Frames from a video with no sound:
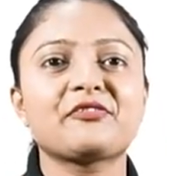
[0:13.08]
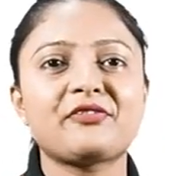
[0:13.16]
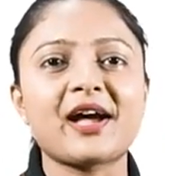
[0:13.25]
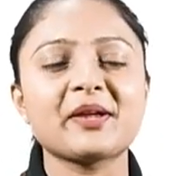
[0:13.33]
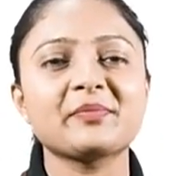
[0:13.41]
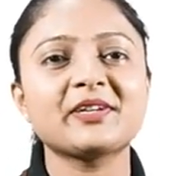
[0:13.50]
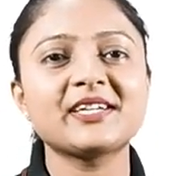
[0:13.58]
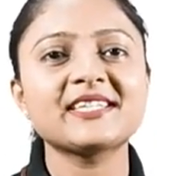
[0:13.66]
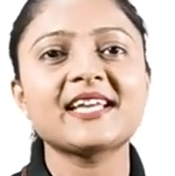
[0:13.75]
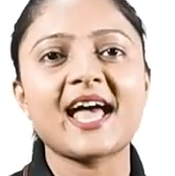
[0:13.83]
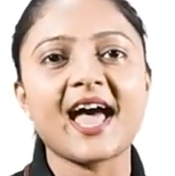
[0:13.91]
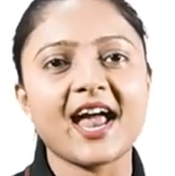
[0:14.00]

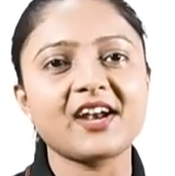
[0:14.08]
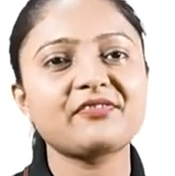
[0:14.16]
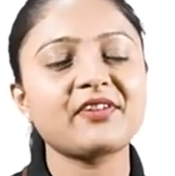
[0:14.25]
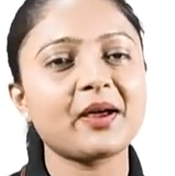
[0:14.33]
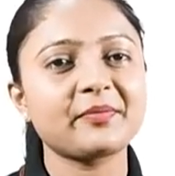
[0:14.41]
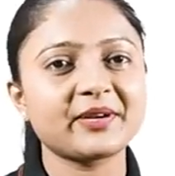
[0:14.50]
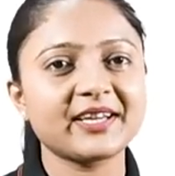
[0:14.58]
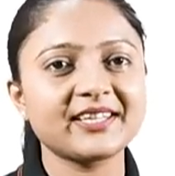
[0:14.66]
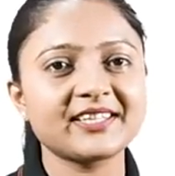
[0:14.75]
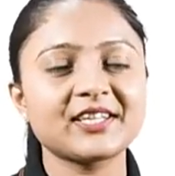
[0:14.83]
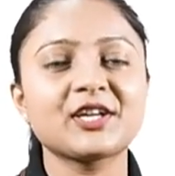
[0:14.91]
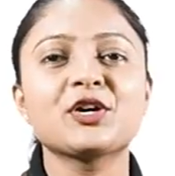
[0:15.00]
Fibers and
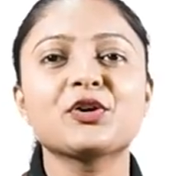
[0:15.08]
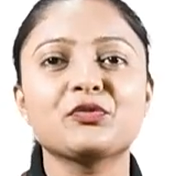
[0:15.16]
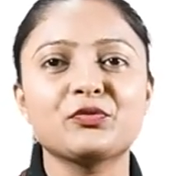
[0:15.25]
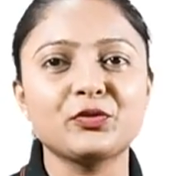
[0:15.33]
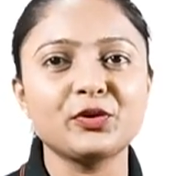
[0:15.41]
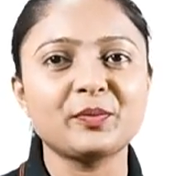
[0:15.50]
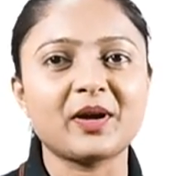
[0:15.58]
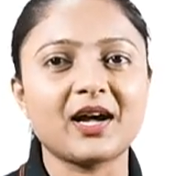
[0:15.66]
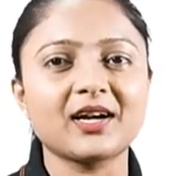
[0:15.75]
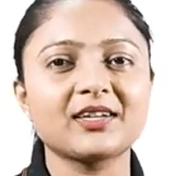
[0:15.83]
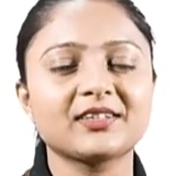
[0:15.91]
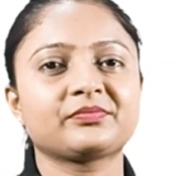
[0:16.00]
fabrics: wool
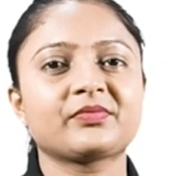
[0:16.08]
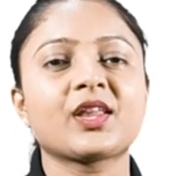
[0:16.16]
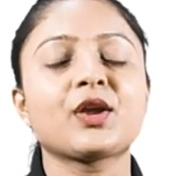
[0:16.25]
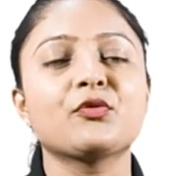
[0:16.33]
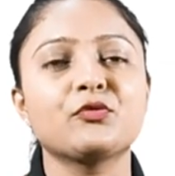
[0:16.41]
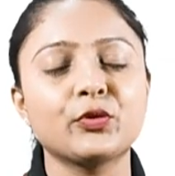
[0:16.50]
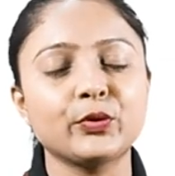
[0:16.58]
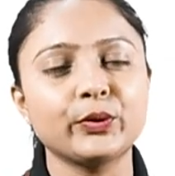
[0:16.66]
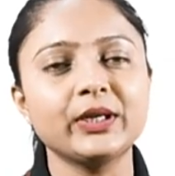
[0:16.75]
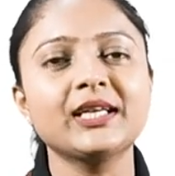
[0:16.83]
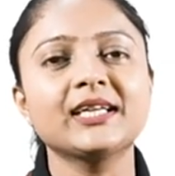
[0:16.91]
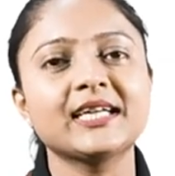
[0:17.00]
mark,
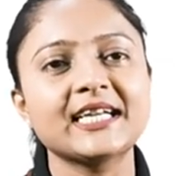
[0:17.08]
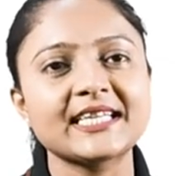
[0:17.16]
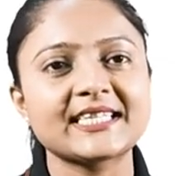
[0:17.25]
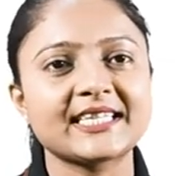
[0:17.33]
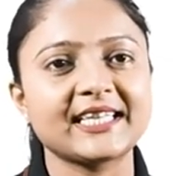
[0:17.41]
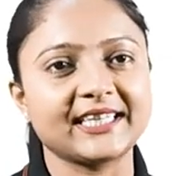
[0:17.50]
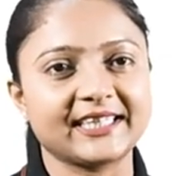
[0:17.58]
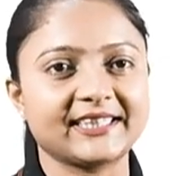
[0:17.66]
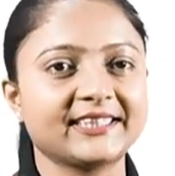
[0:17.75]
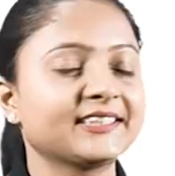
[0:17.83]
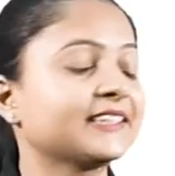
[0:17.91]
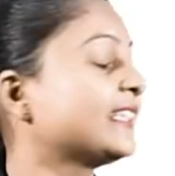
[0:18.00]
wool, silk.